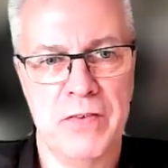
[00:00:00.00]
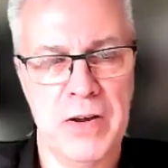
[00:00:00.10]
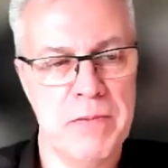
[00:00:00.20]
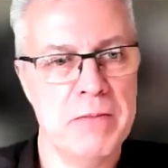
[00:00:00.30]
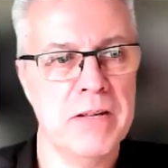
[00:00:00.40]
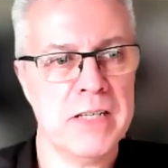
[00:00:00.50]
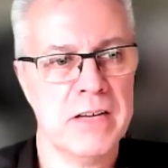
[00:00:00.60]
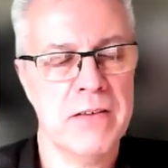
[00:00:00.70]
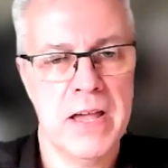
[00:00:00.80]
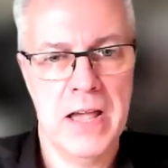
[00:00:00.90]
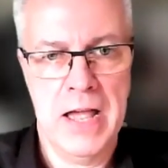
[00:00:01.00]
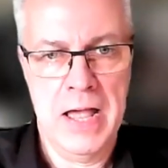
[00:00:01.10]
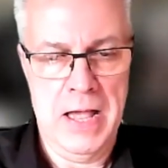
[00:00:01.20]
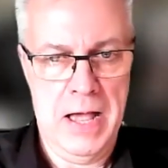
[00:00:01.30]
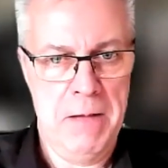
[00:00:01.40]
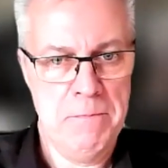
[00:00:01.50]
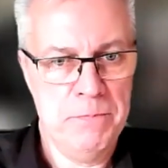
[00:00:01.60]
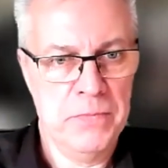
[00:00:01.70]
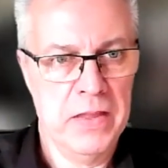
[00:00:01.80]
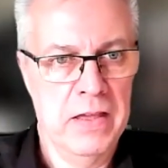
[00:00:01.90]
the very public stuff. Yeah.
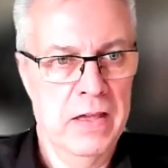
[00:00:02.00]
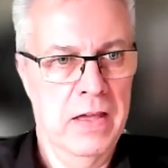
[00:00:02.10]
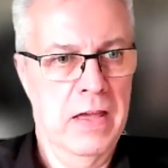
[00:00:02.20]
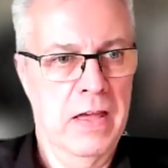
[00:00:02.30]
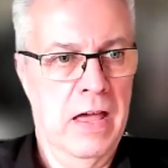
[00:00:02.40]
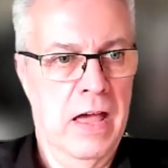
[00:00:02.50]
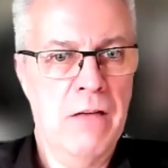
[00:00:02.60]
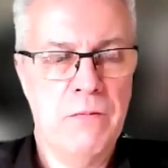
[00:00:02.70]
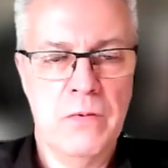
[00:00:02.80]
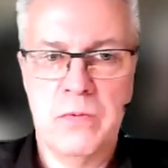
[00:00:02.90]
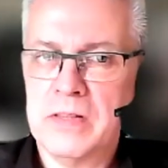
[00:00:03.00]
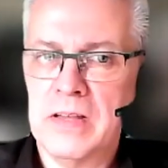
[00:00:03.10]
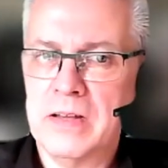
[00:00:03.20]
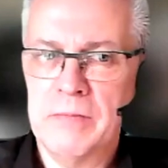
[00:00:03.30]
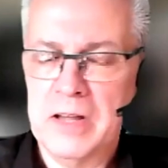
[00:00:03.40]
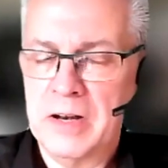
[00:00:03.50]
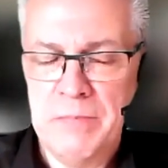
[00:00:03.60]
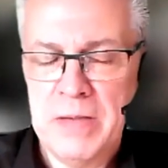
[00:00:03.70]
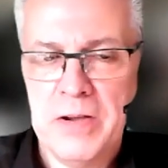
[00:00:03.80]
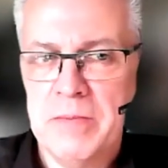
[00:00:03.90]
Um,
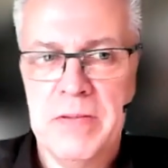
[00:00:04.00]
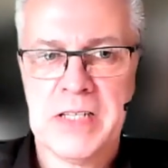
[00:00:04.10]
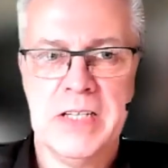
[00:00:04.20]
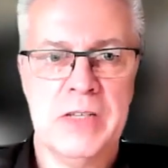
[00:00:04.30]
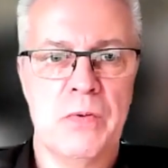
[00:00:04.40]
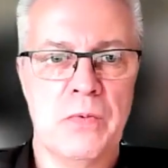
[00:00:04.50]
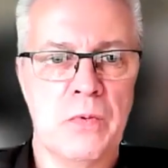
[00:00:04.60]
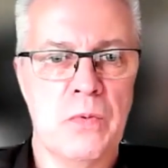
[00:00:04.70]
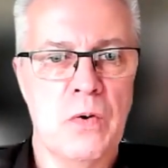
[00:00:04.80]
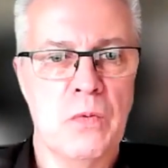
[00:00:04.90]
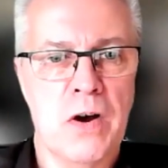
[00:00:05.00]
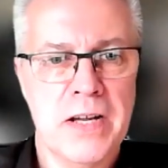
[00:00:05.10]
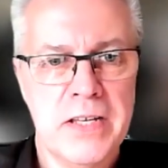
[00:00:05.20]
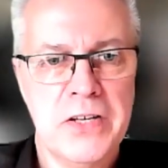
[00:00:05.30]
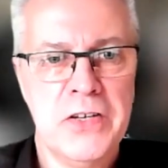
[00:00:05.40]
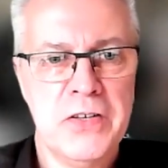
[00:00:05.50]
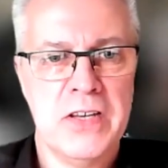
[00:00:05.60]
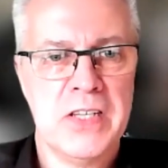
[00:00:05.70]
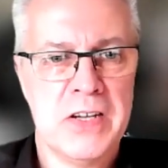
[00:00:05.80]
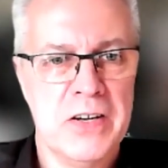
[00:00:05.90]
and maybe I missed this. Why did you
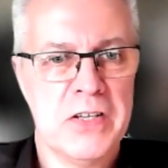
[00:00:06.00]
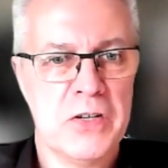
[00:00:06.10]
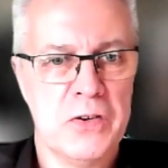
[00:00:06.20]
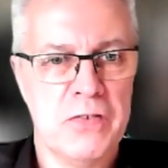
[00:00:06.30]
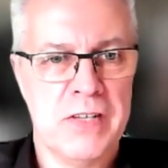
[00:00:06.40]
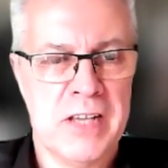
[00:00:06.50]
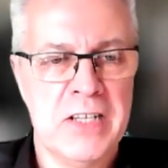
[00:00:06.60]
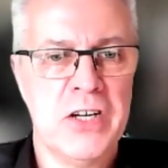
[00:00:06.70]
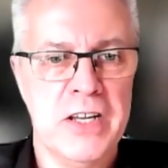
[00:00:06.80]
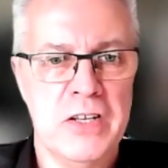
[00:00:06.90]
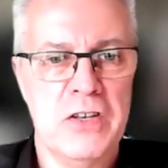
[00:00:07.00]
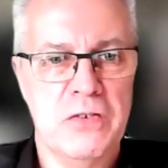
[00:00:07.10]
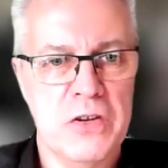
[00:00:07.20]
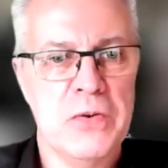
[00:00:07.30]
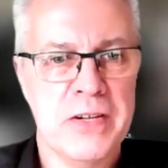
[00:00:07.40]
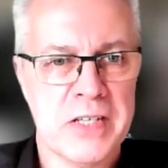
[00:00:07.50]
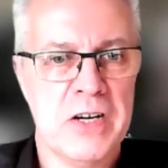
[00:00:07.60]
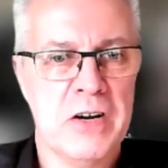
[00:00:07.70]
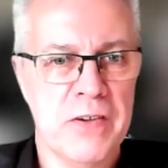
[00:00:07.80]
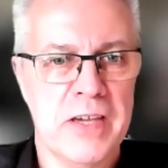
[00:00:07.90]
decide to sort of essentially do it
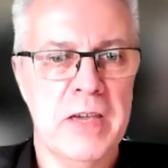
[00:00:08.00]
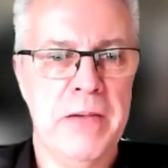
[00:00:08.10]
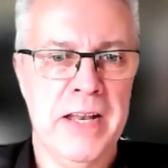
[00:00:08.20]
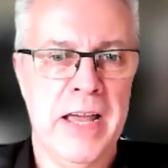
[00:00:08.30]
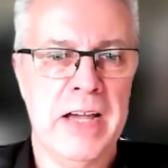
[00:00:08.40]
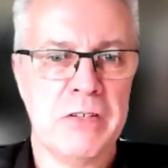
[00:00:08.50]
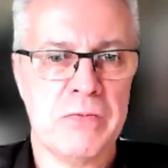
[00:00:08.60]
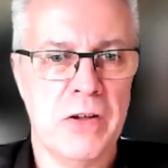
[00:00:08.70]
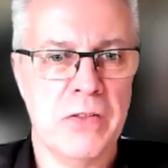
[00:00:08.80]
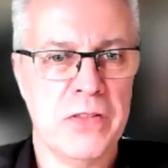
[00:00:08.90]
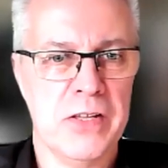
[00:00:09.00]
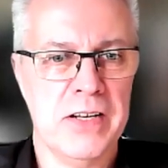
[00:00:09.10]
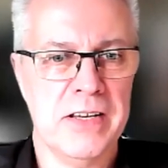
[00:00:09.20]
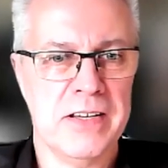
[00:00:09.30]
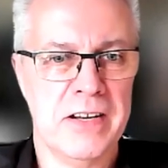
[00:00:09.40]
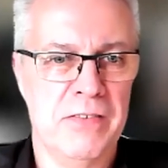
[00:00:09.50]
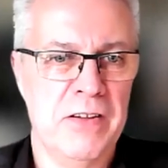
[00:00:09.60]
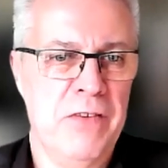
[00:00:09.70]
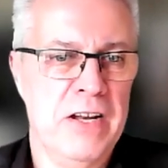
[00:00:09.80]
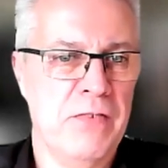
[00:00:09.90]
yourself and keep it in house rather than kind of
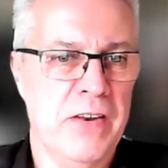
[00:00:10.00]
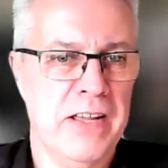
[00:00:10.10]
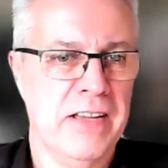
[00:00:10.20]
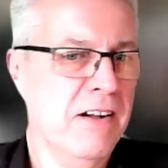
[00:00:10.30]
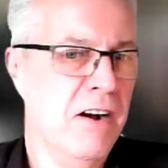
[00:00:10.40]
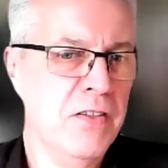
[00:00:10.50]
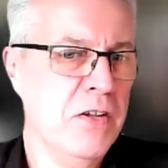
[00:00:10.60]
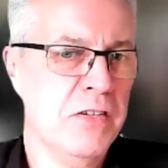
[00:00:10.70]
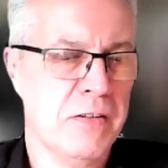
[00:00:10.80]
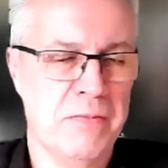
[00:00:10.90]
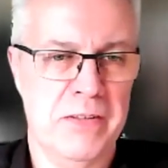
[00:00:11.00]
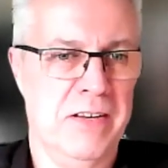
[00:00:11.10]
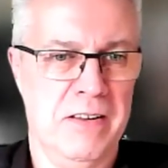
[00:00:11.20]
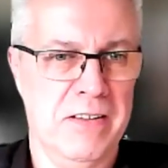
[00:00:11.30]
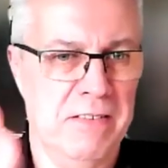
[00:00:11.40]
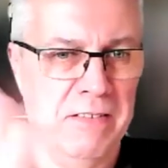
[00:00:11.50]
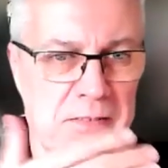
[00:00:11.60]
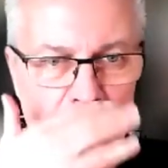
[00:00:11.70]
effectively either use something like,